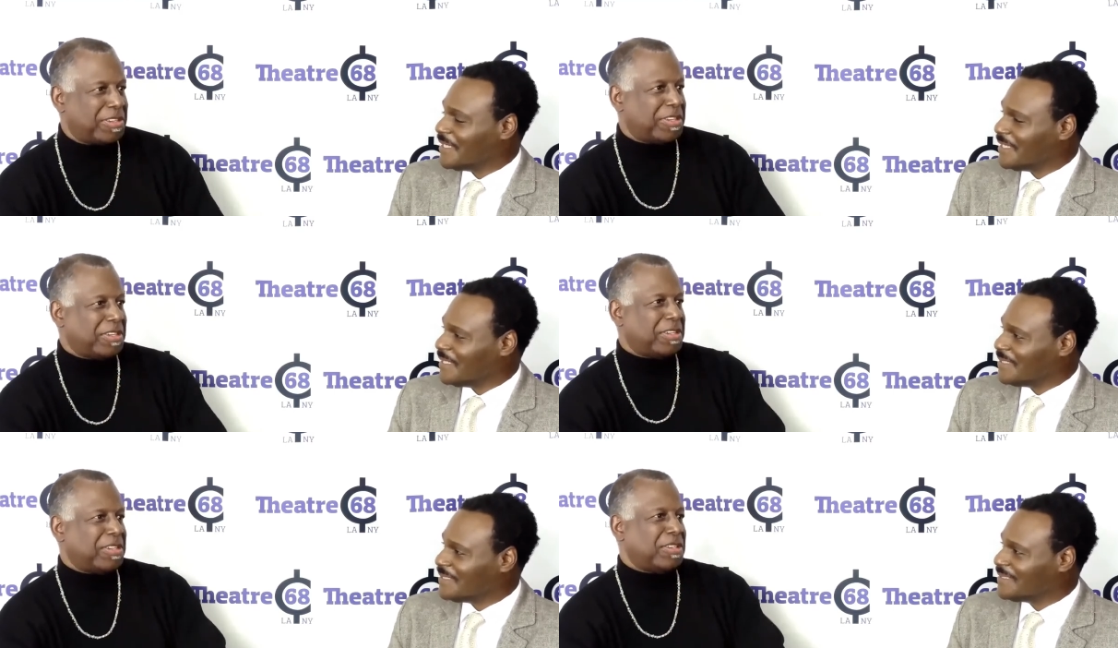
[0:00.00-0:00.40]

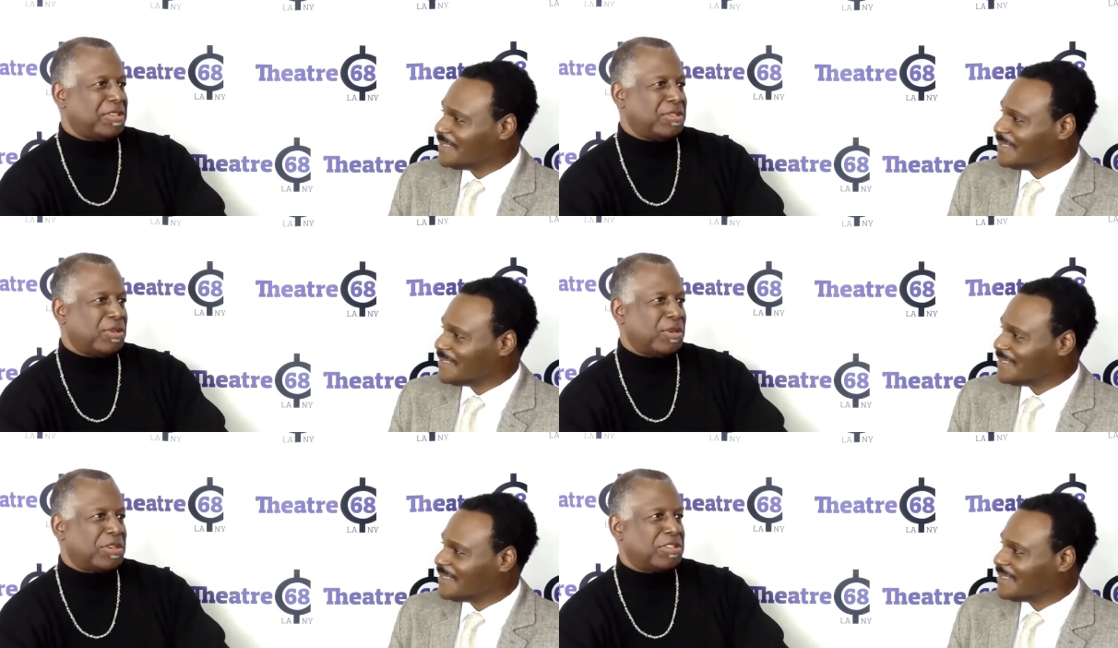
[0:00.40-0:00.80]
Speaker 1: Right
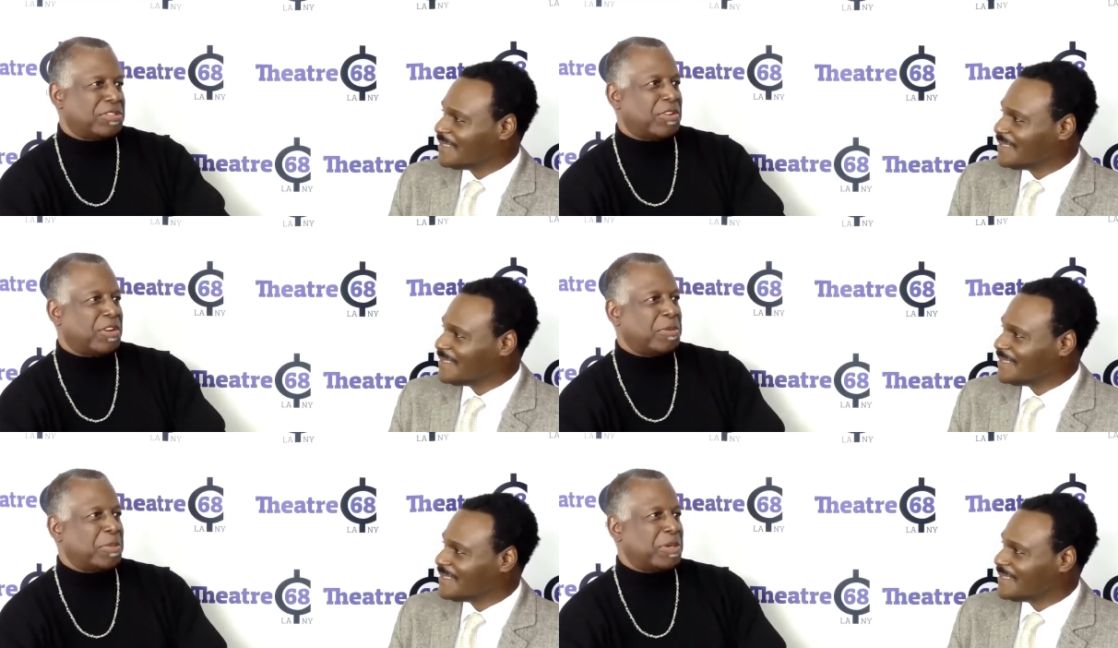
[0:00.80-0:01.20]
Newark is
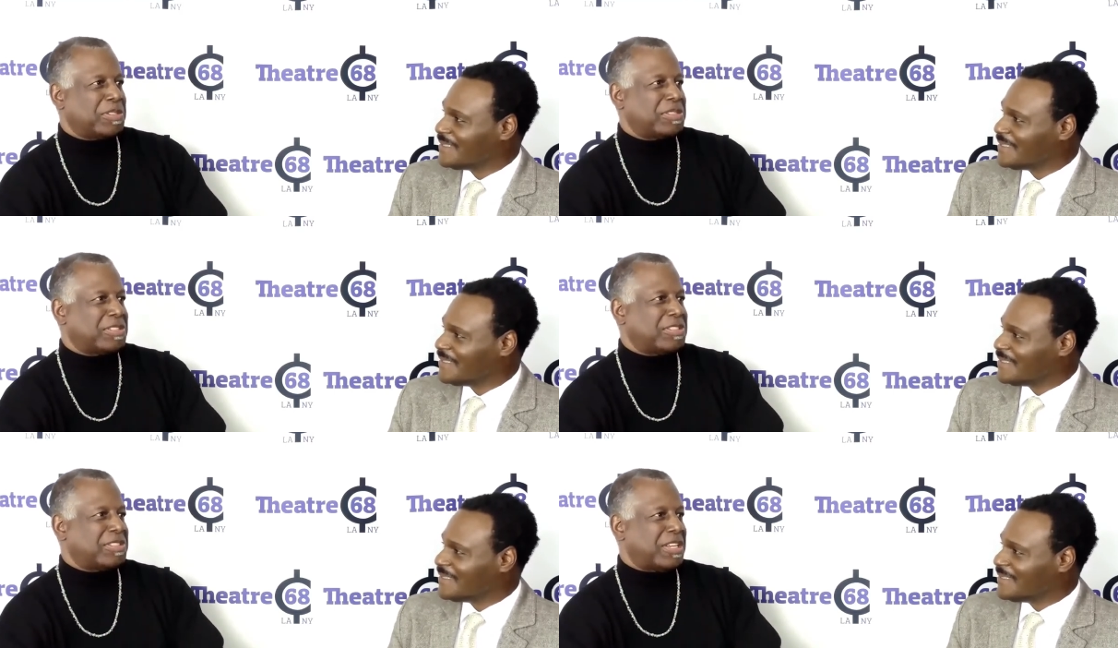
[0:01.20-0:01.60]
very much
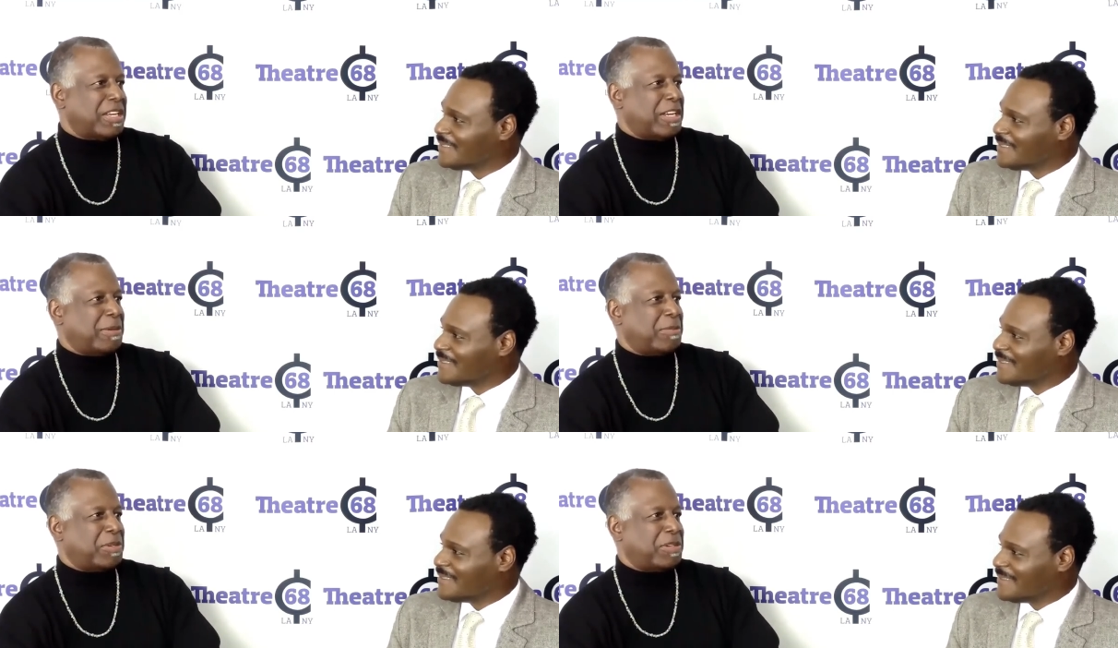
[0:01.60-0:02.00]
the
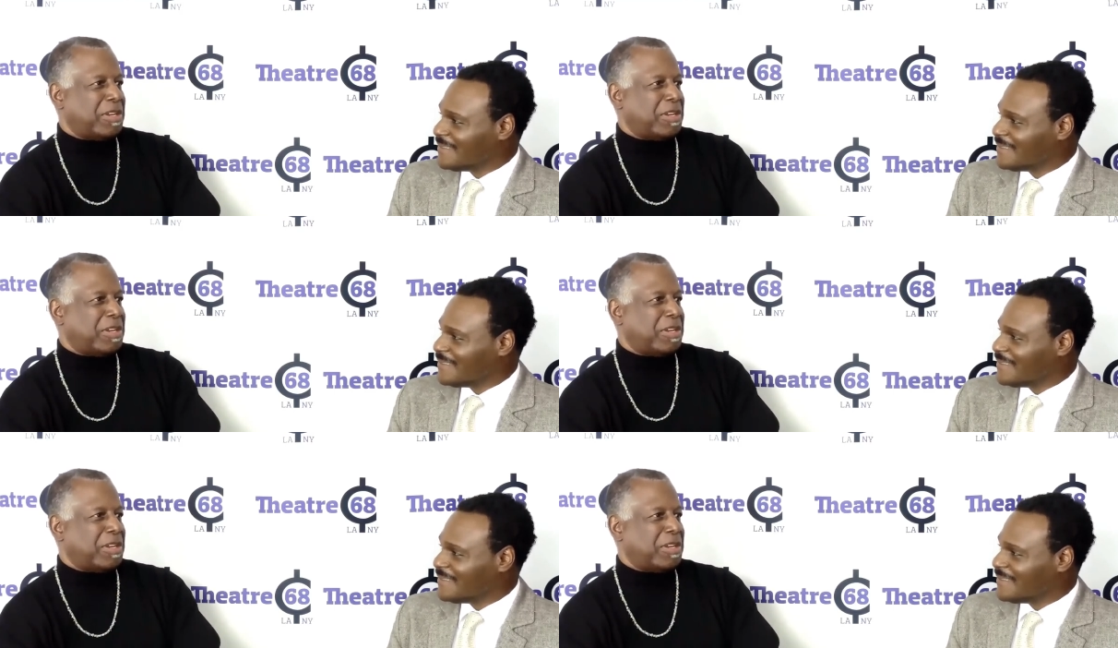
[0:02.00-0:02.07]
same.